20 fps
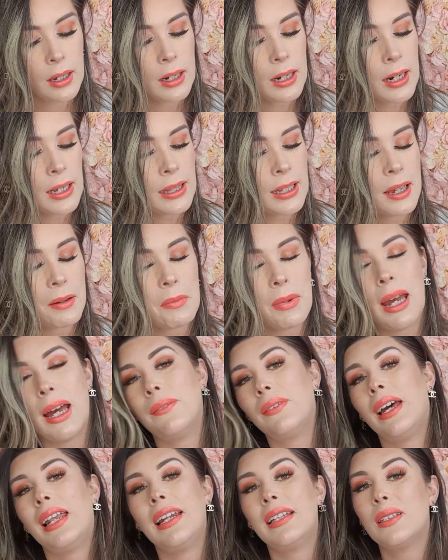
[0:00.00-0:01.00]
And then we
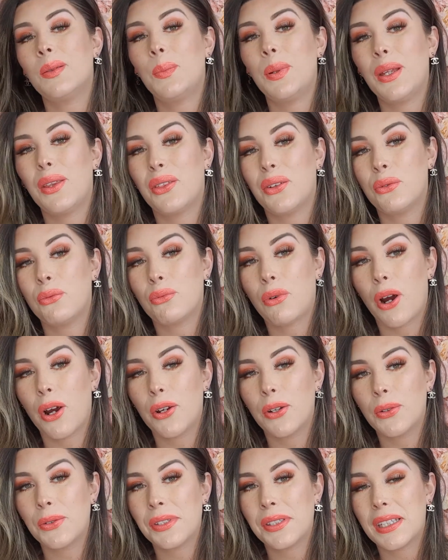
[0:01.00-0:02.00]
have Elizabethan
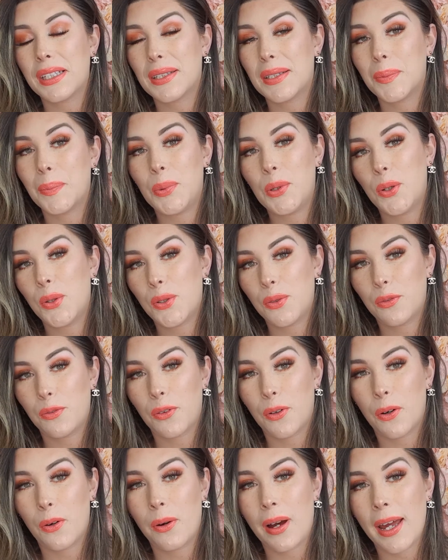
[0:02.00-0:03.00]
Rose. This is
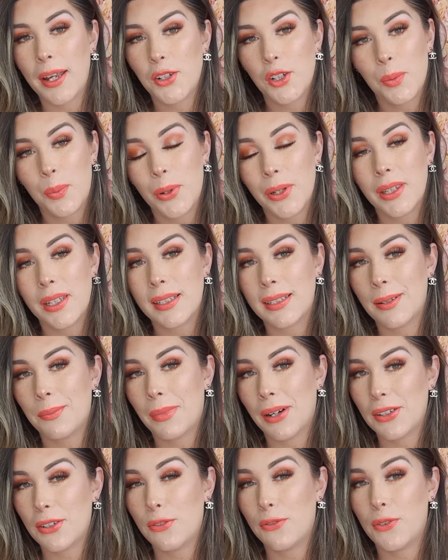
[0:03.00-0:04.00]
beautiful. I actually put this in
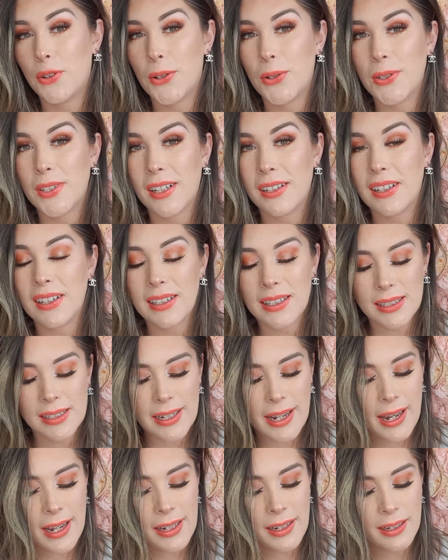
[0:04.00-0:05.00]
my diffuser the other
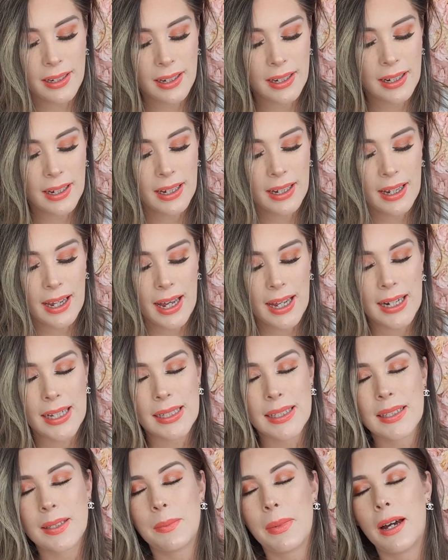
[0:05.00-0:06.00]
day and it
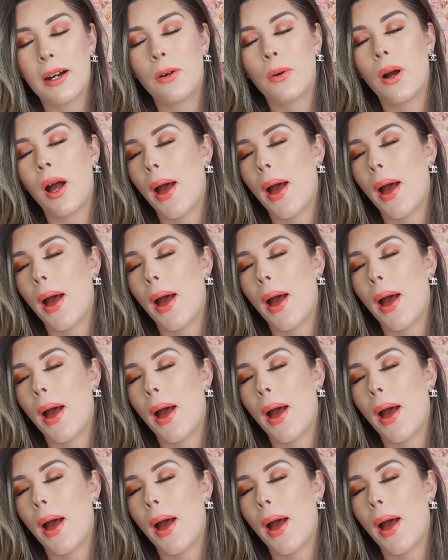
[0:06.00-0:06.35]
smelled